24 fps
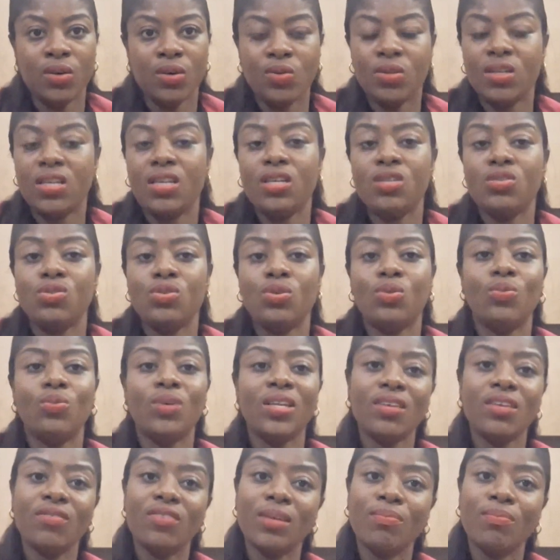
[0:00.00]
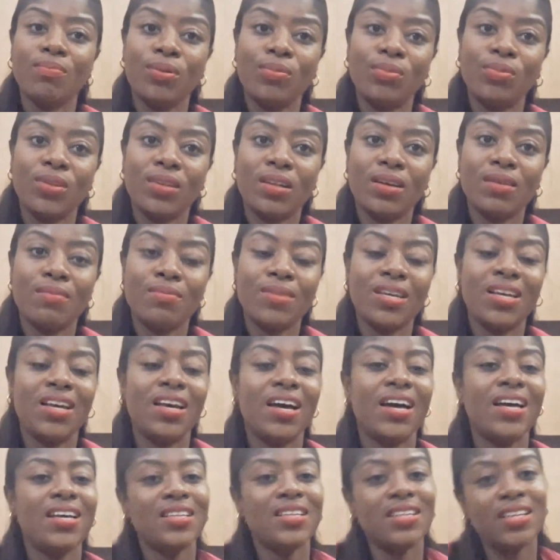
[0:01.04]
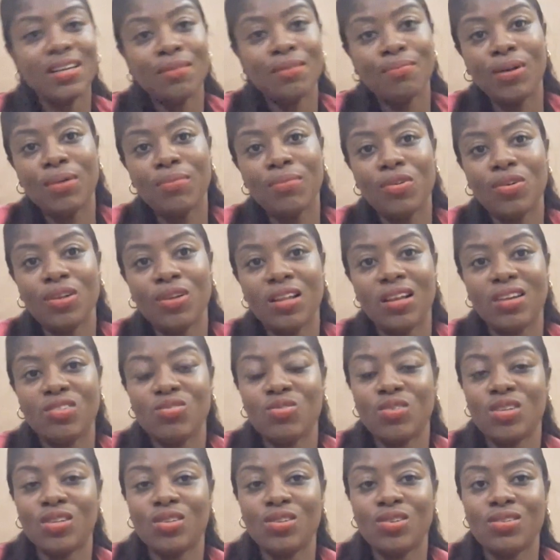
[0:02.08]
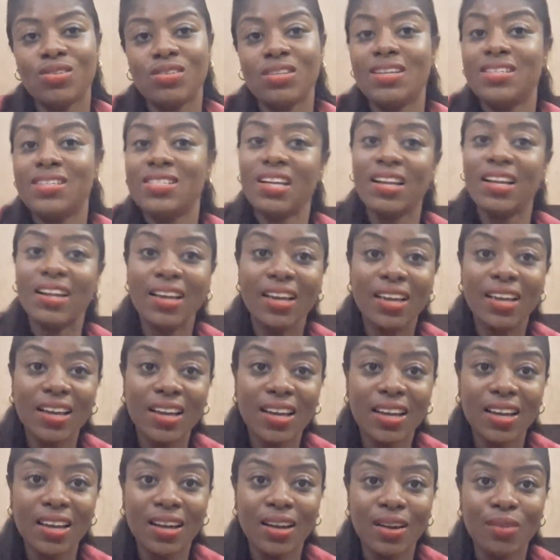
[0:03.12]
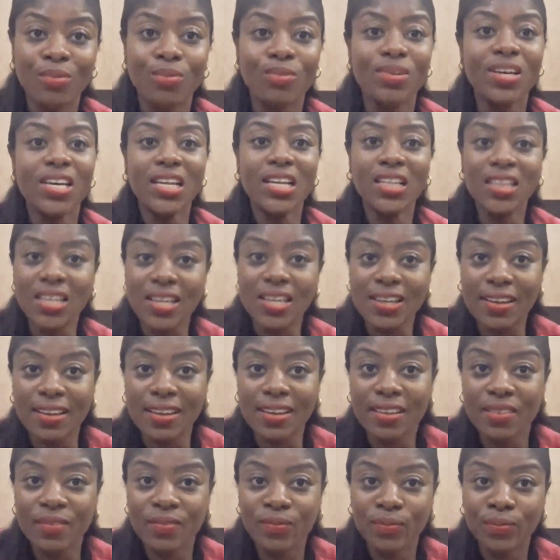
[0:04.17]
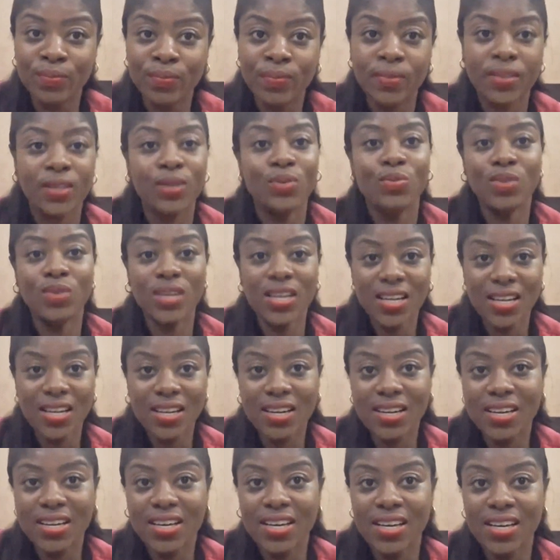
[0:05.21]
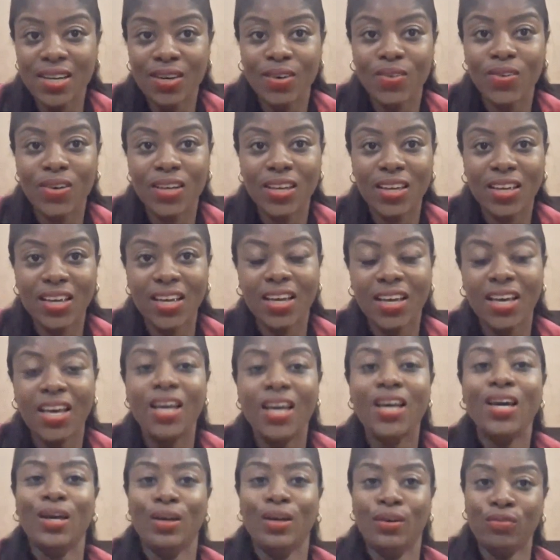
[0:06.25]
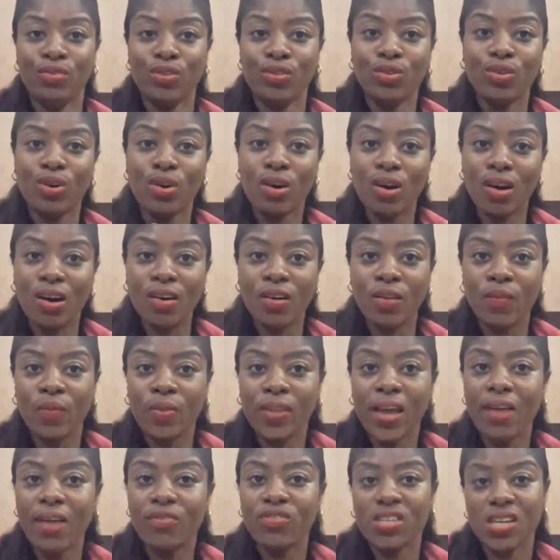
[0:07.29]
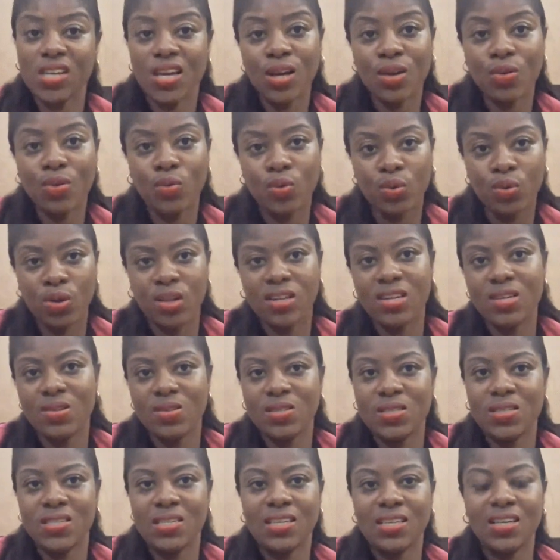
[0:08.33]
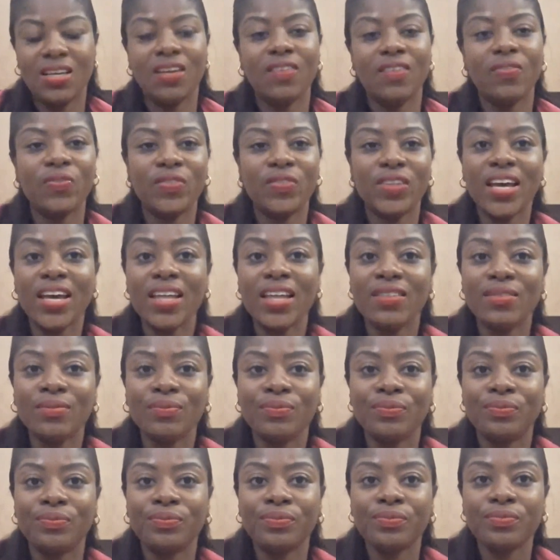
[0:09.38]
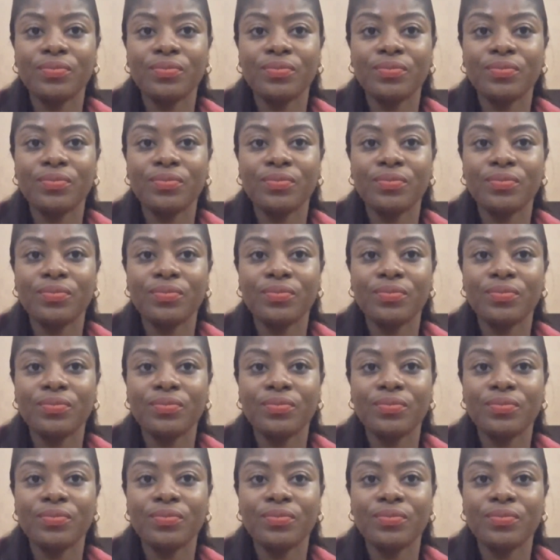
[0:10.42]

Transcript: Okay, so whenever people tell me, I think palm oil has reduced, I said, really? Really? Okay, if you're after quality, then